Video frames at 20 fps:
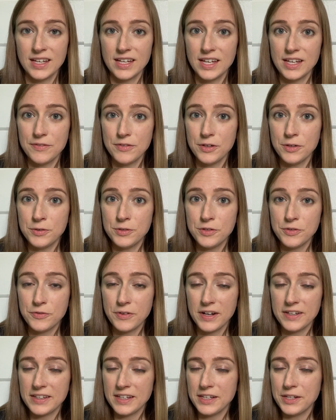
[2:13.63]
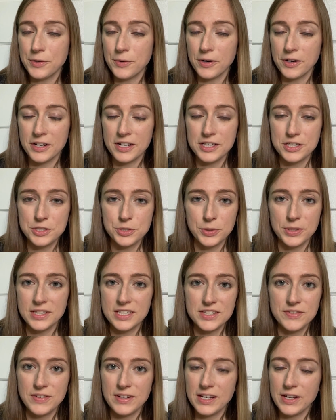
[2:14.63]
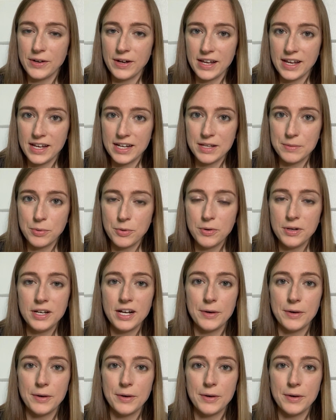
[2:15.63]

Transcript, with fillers: If you do find that you are enjoying this video at any point,